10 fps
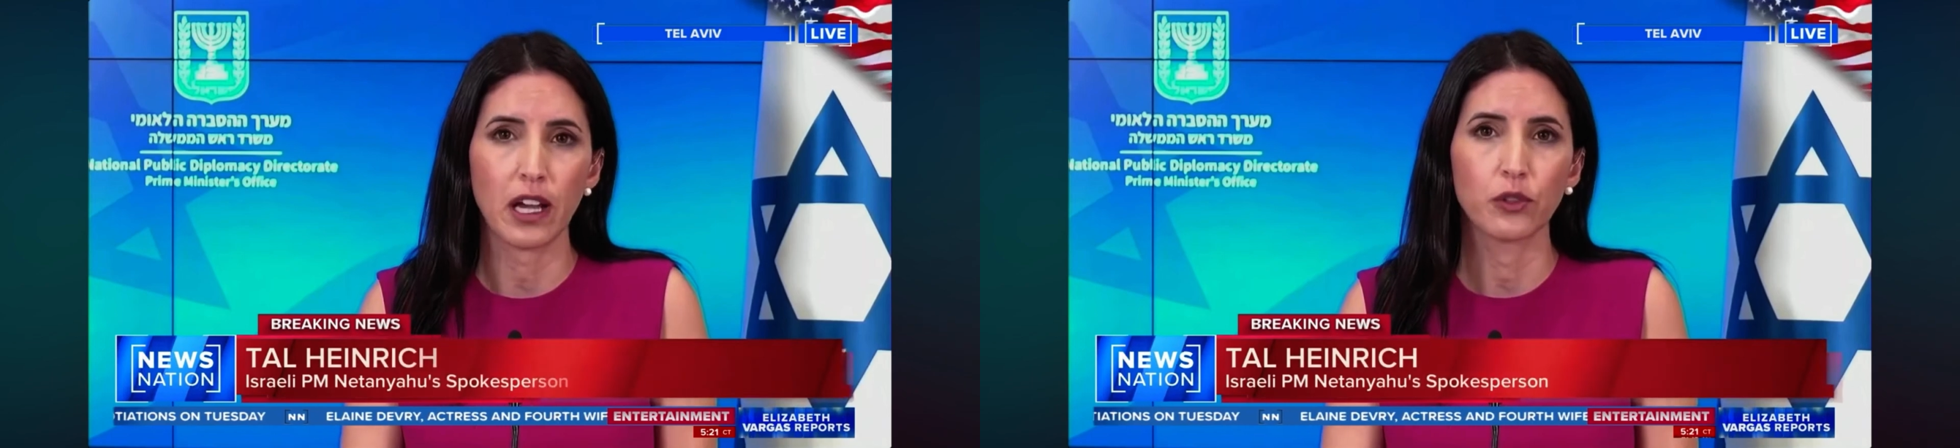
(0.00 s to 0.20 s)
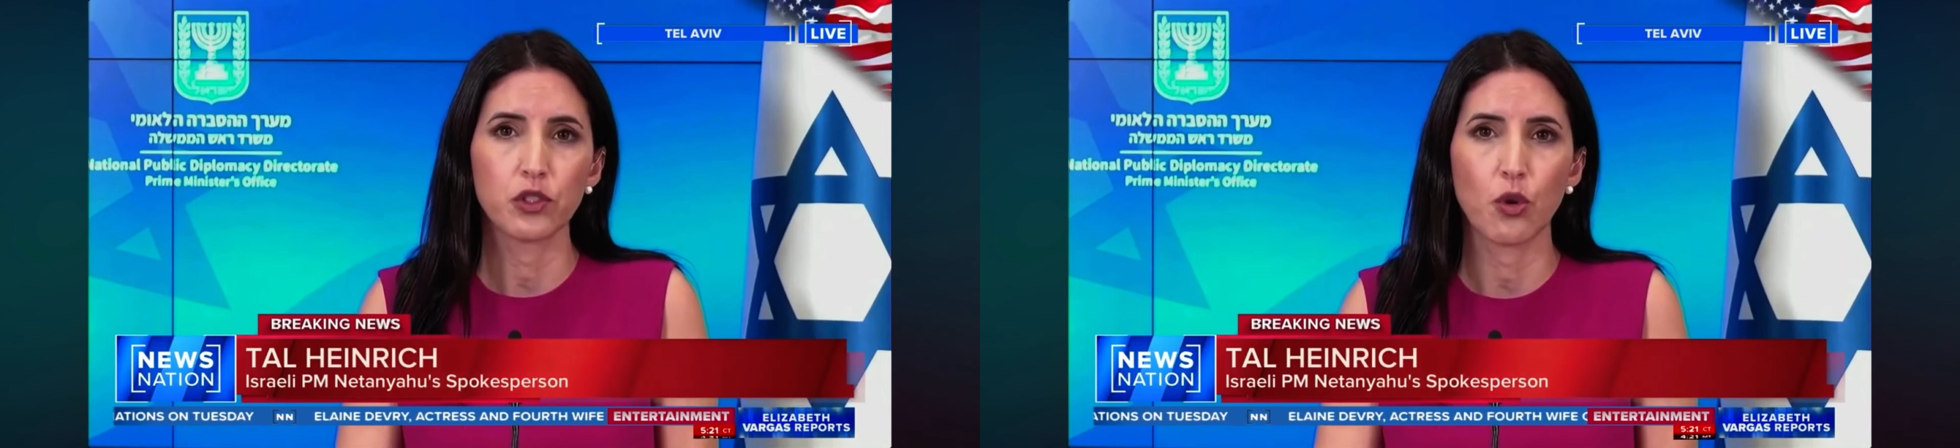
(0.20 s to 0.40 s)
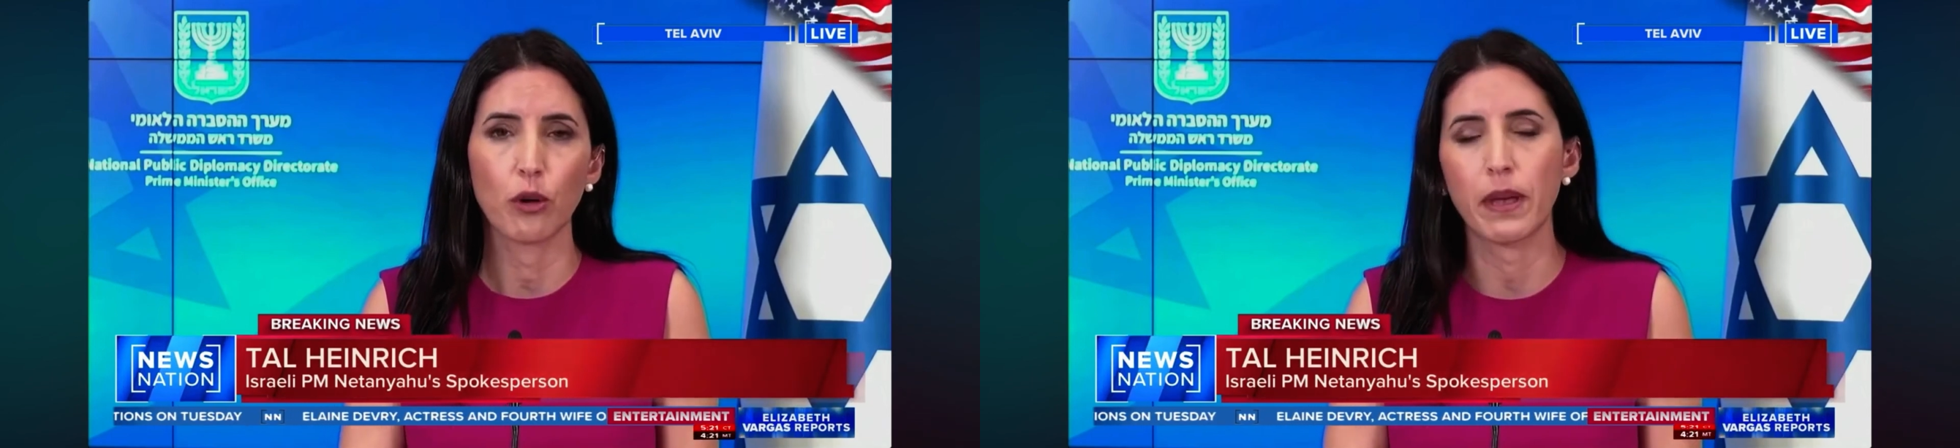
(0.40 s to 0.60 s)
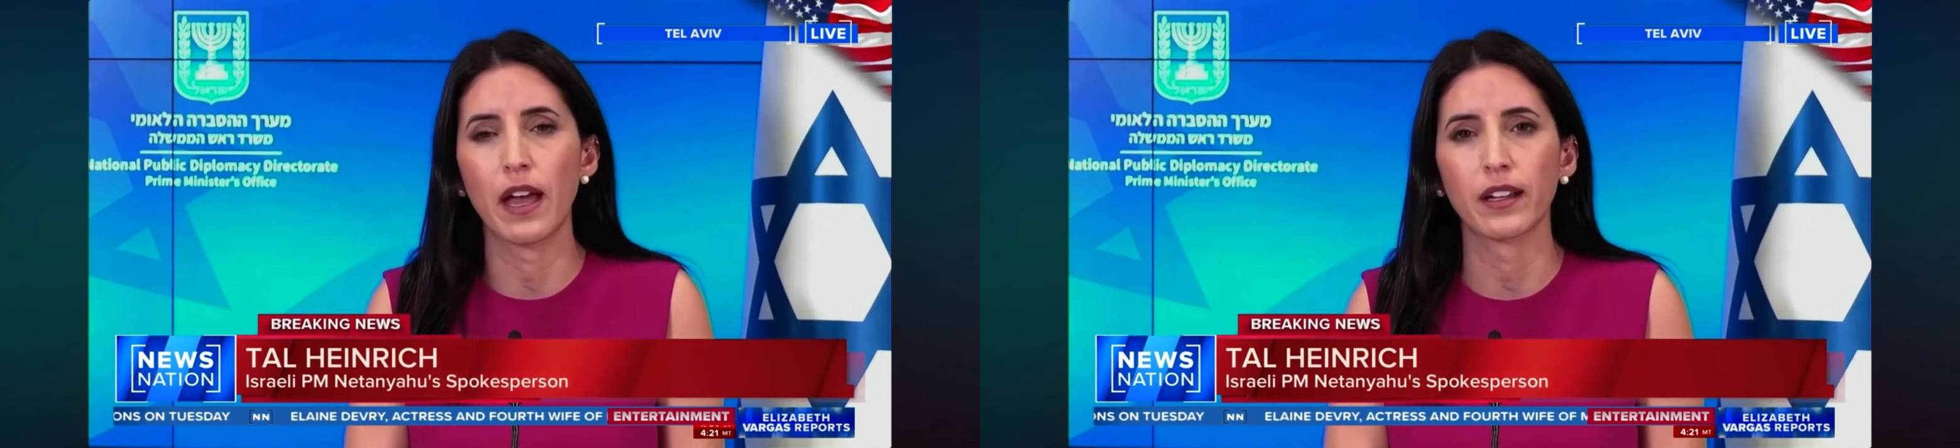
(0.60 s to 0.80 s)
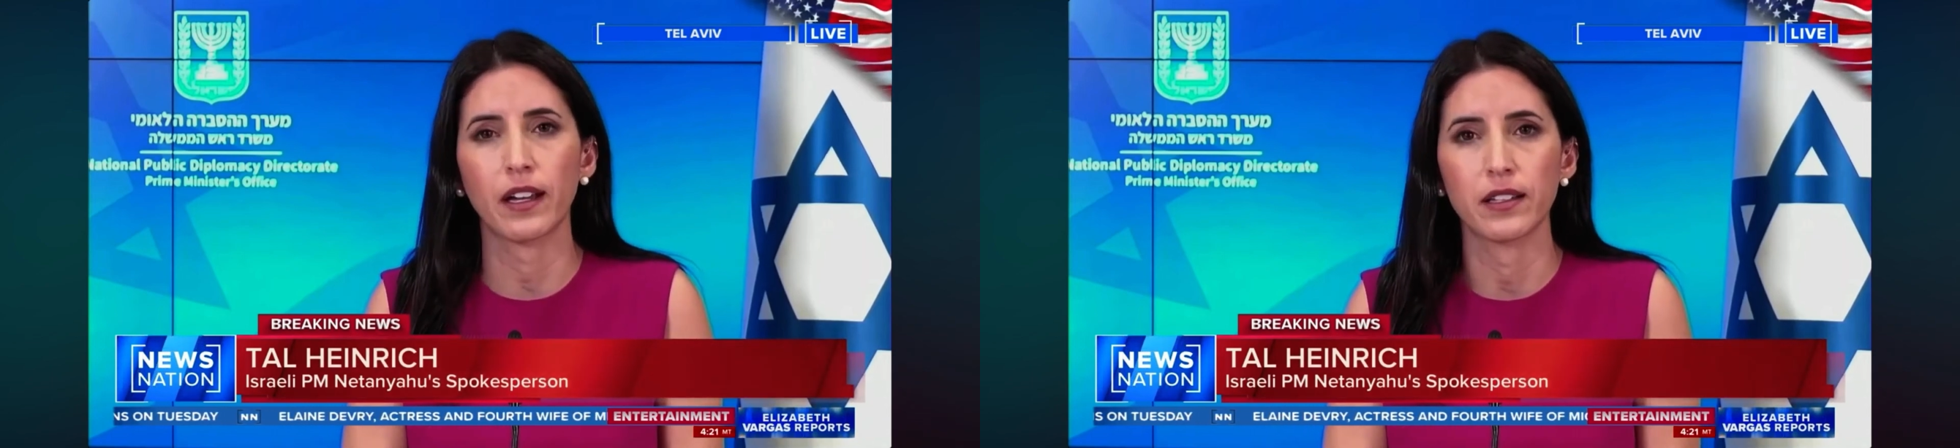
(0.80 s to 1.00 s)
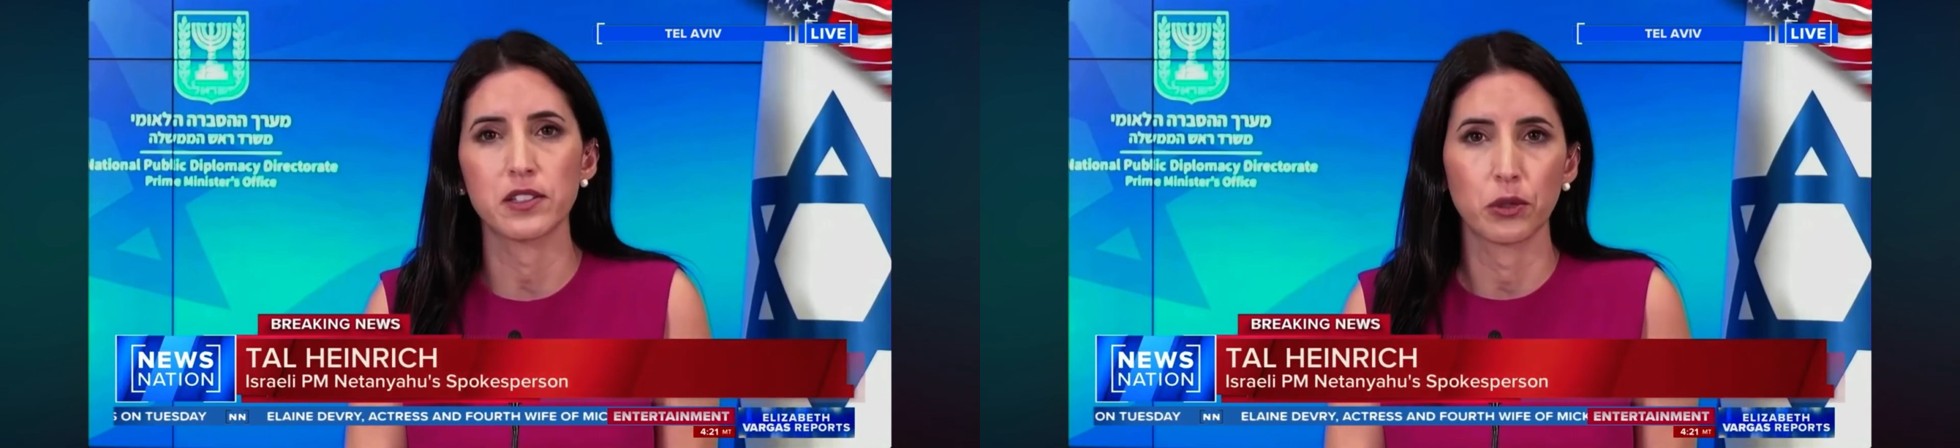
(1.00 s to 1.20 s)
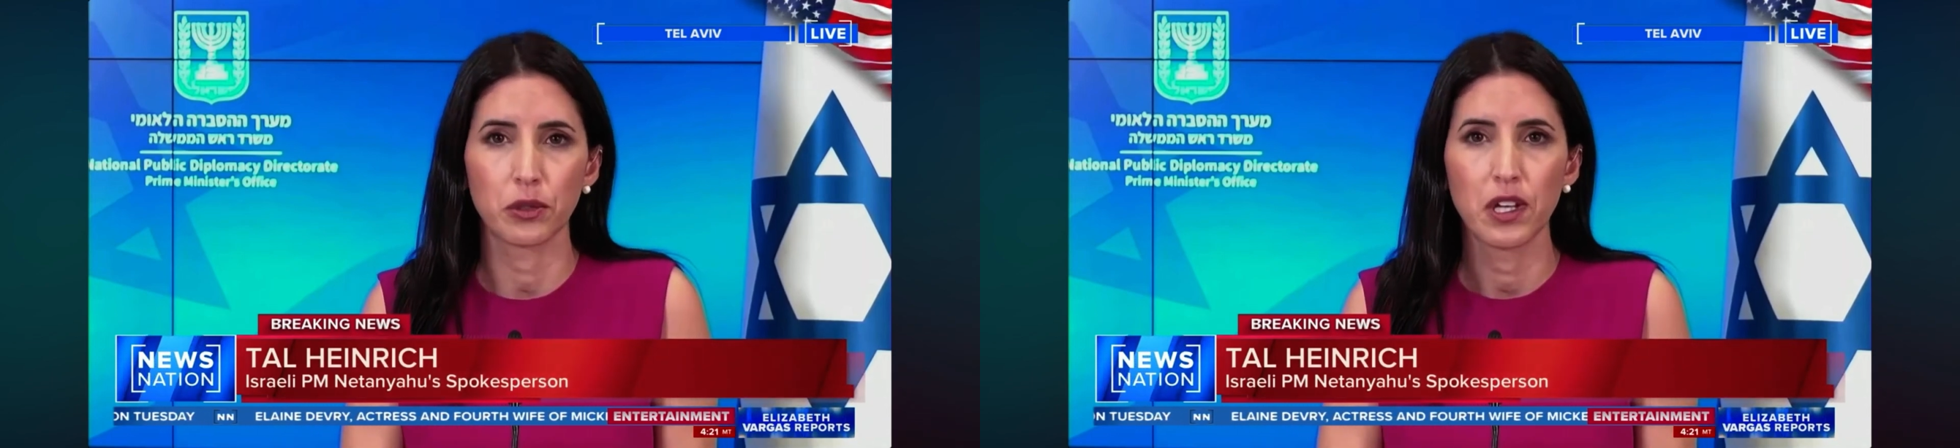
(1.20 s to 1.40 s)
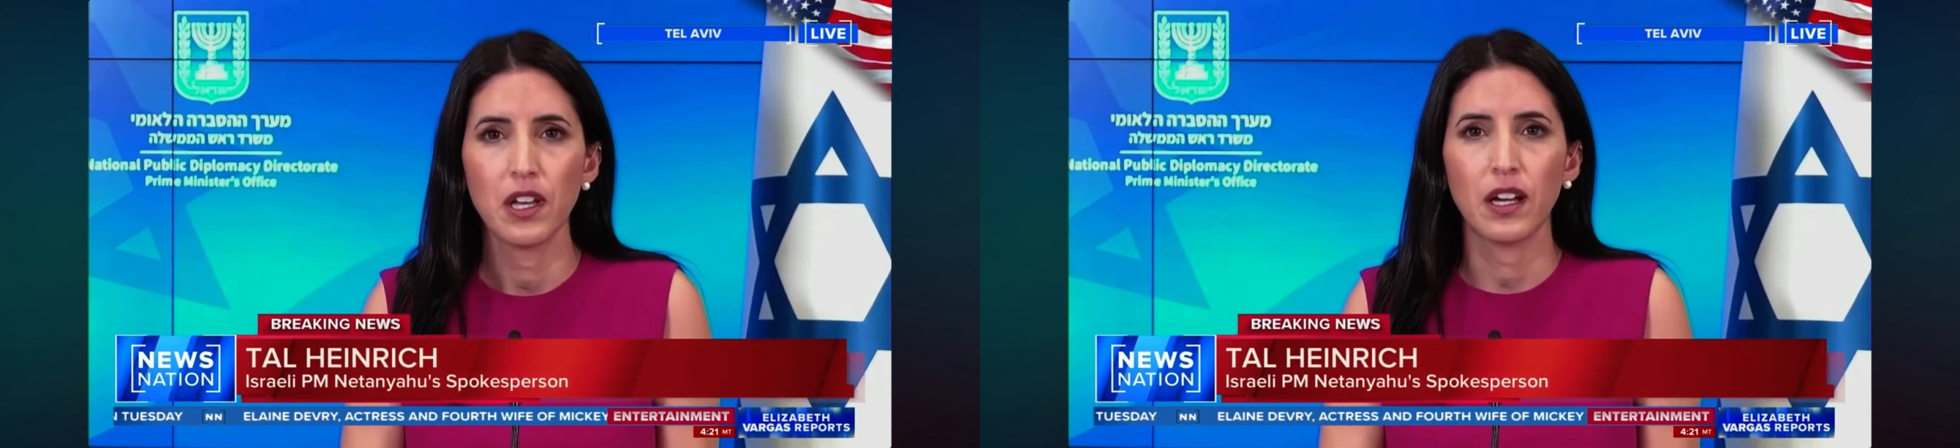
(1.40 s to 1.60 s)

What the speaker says: now two are back, so